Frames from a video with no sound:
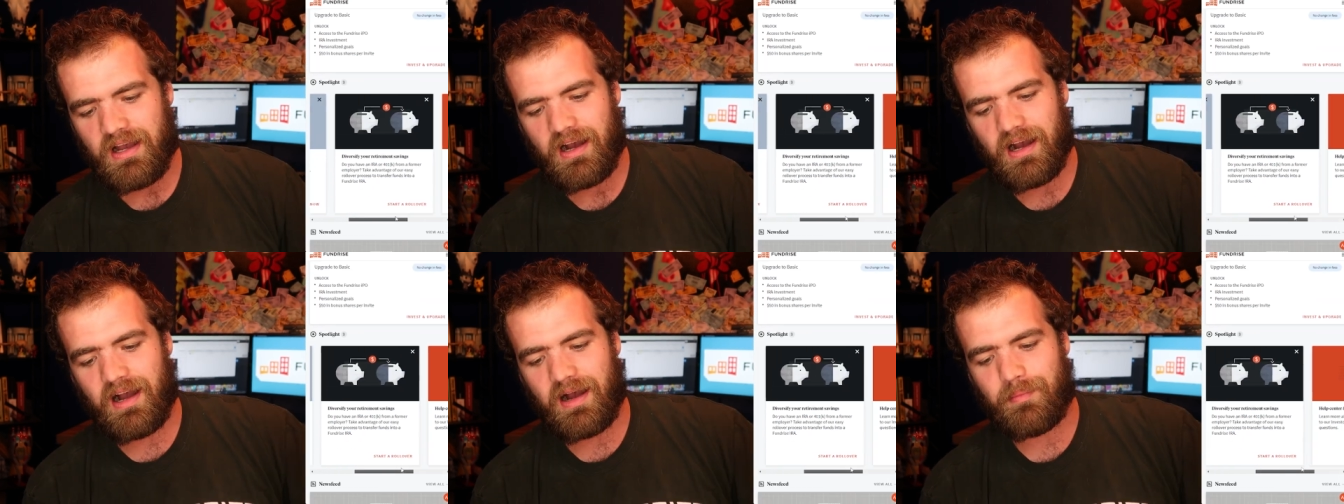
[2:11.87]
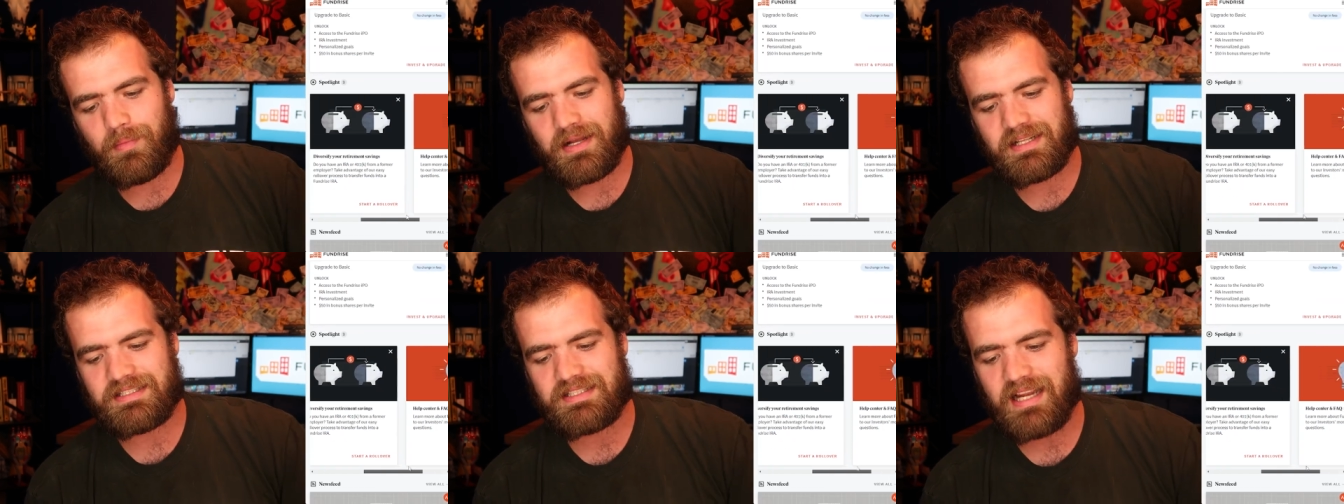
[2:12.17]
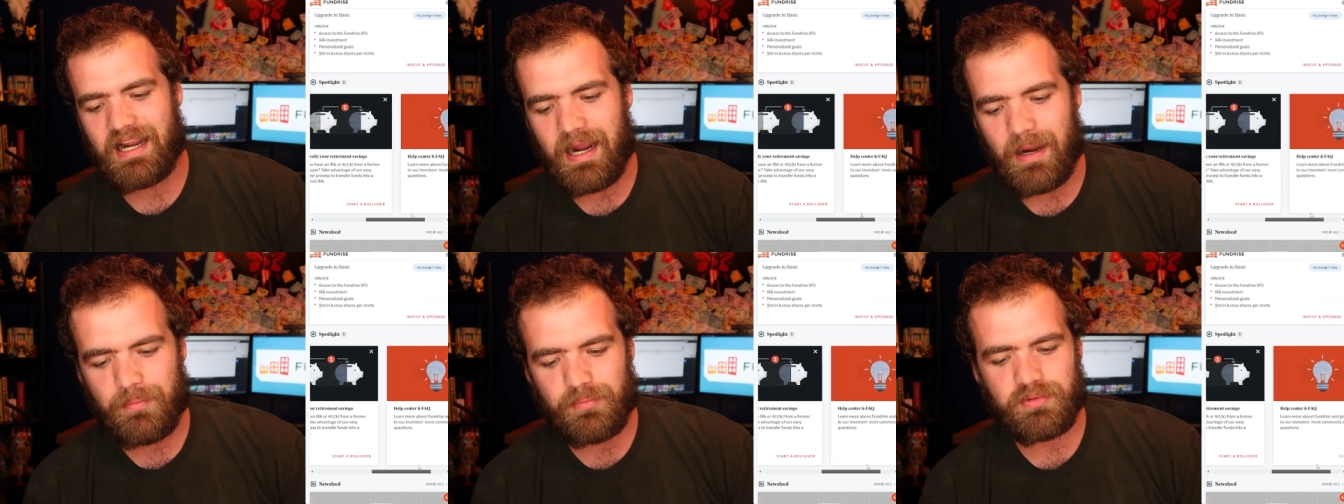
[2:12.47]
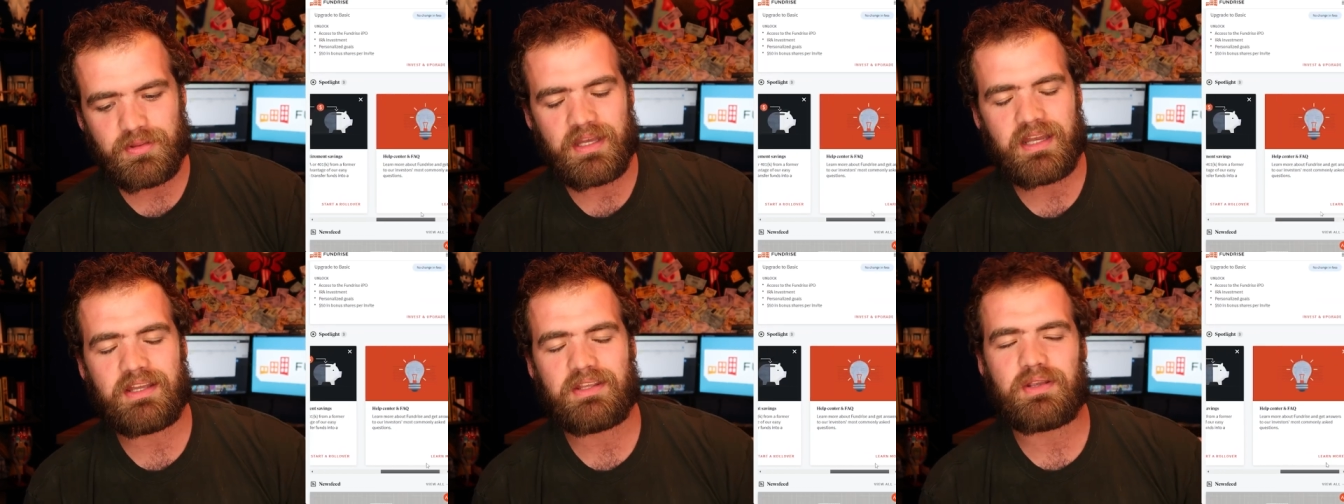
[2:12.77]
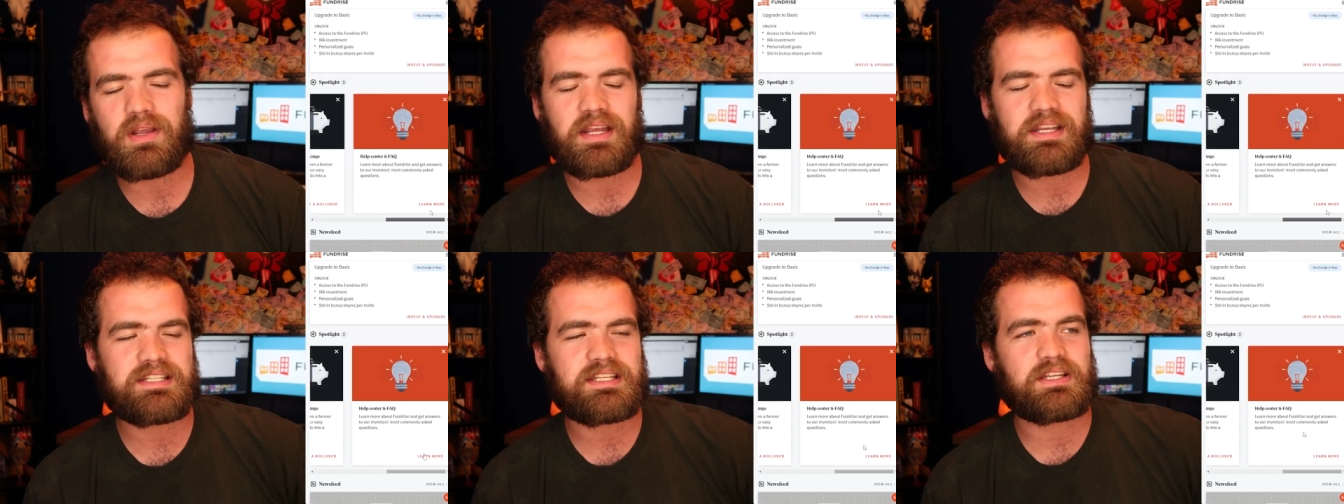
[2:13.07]
Um, on top of that,
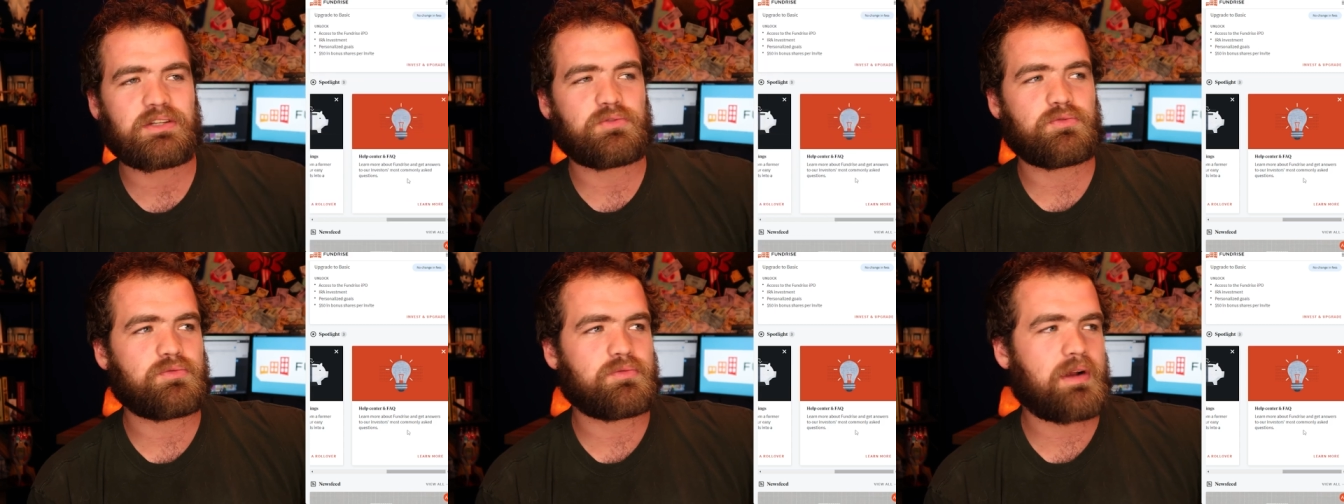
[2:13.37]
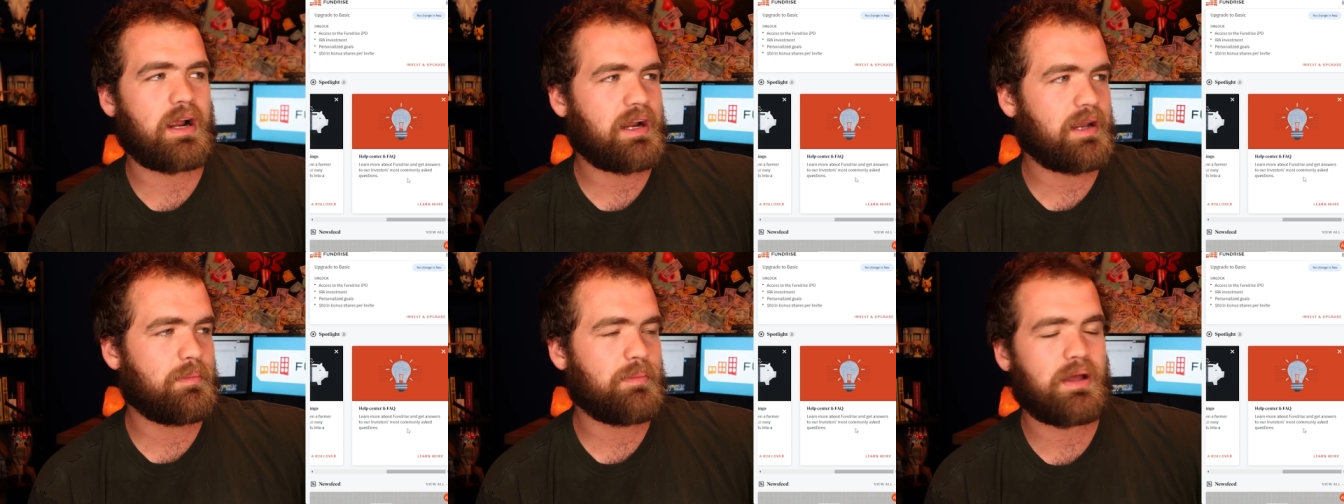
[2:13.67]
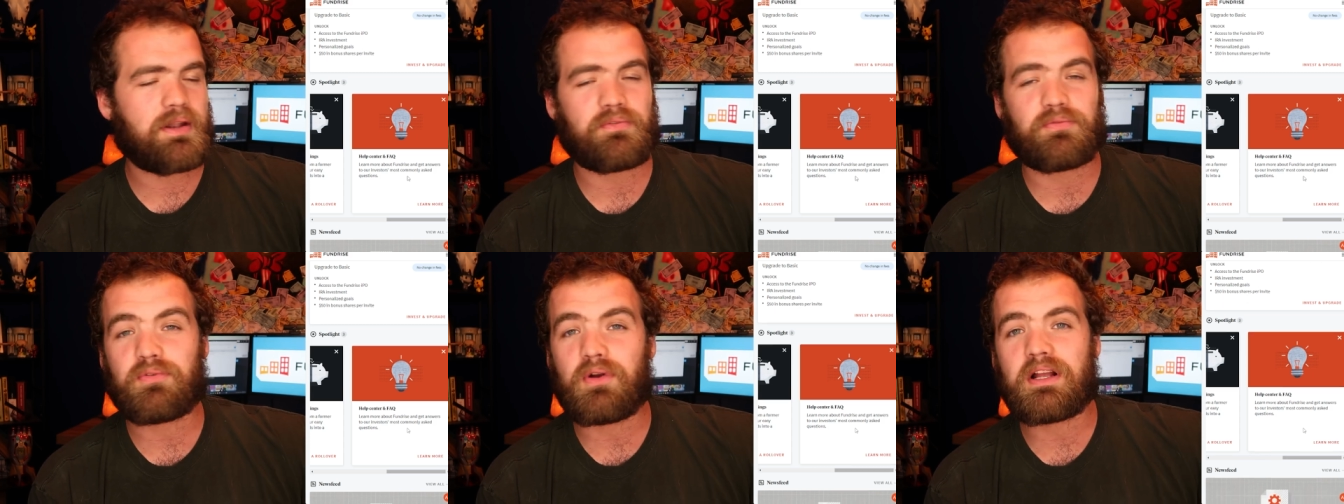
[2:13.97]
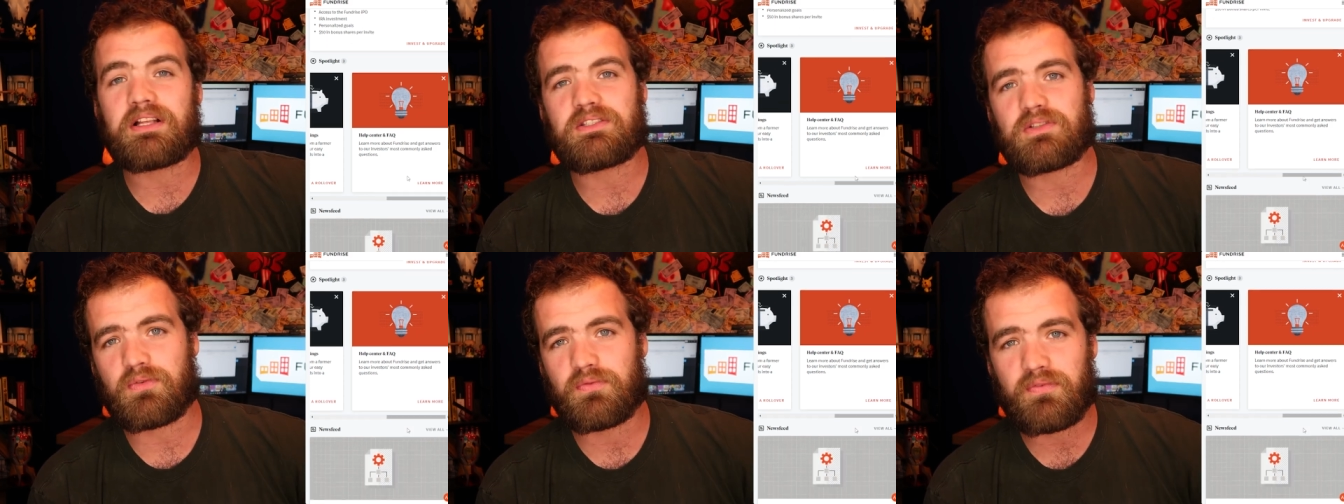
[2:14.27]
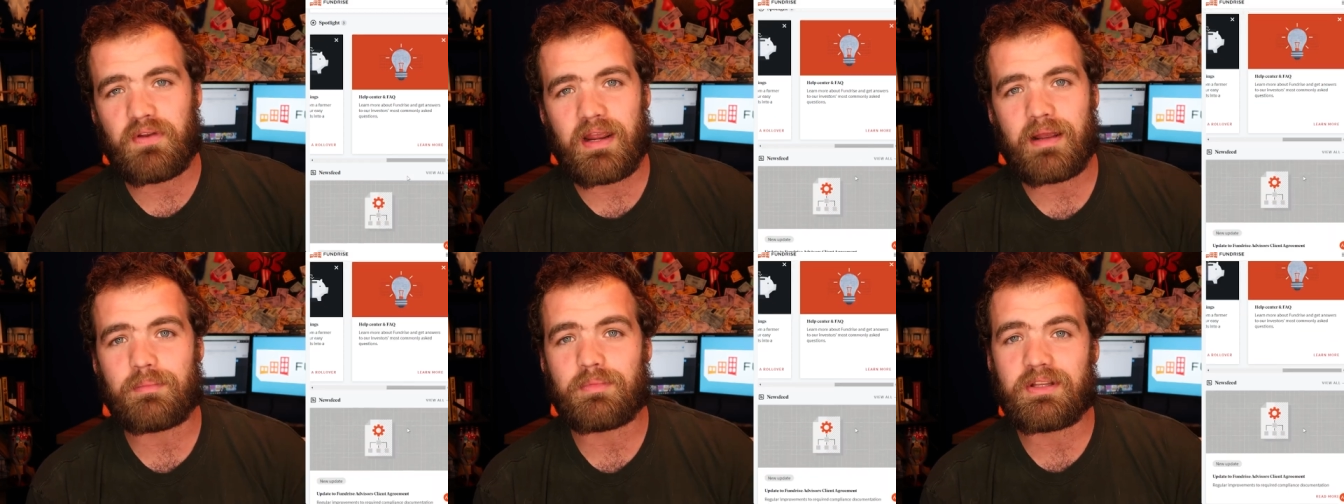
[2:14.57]
you guys can recommend friends or
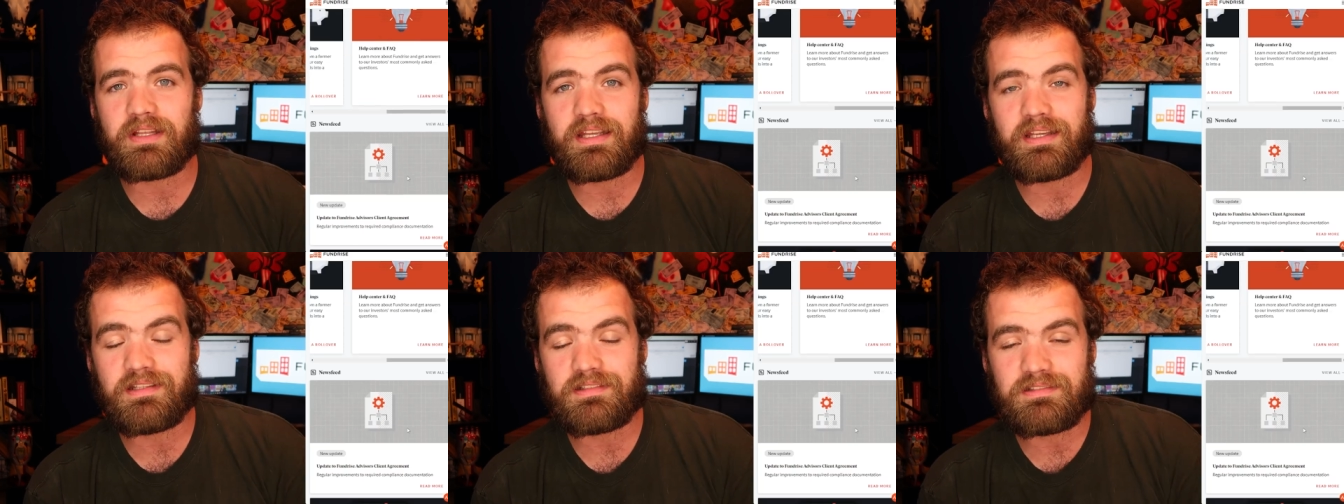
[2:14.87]
family.